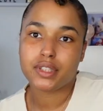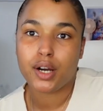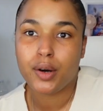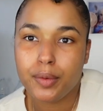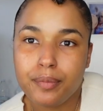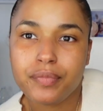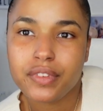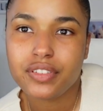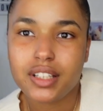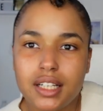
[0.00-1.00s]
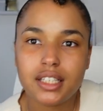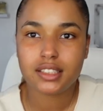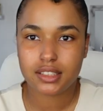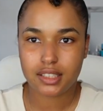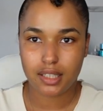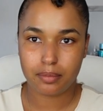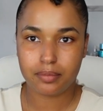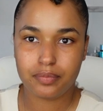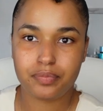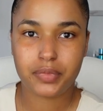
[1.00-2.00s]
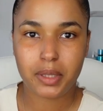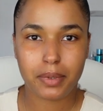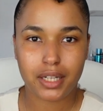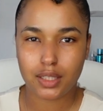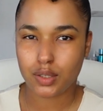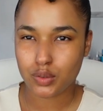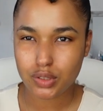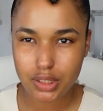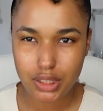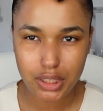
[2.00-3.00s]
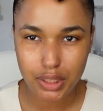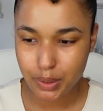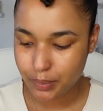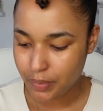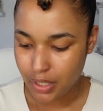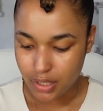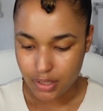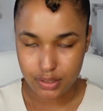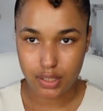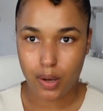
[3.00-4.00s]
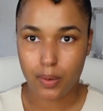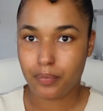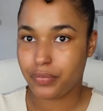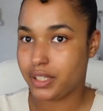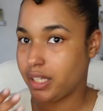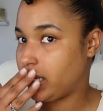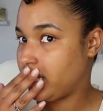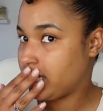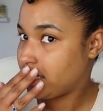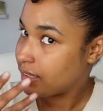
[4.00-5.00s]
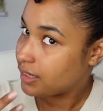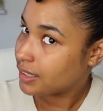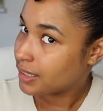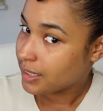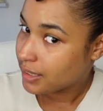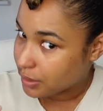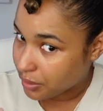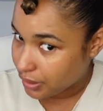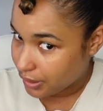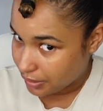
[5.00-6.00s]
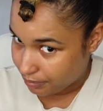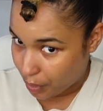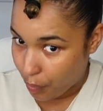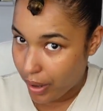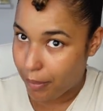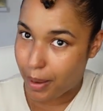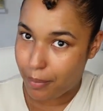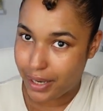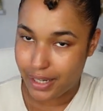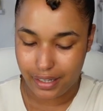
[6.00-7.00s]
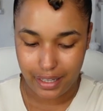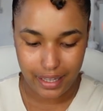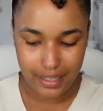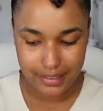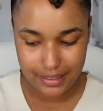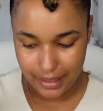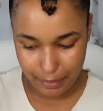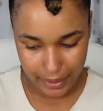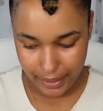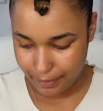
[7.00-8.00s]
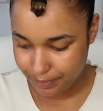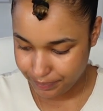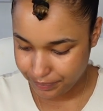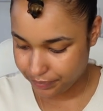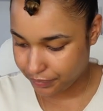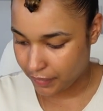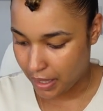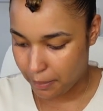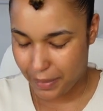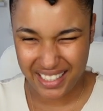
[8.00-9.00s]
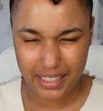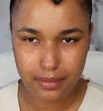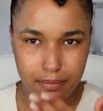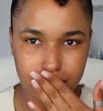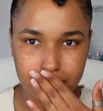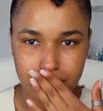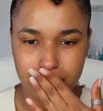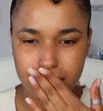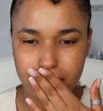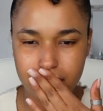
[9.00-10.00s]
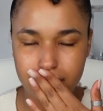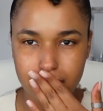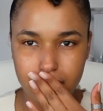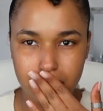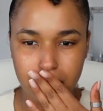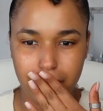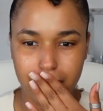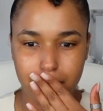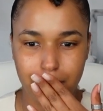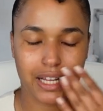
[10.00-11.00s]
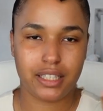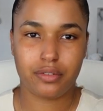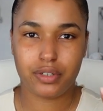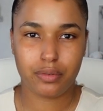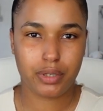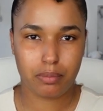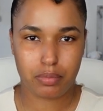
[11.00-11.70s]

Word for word: So I feel like I need to come a bit closer, you know? So the, don't quit my braided case a bit. I could, pardon me, I didn't really want to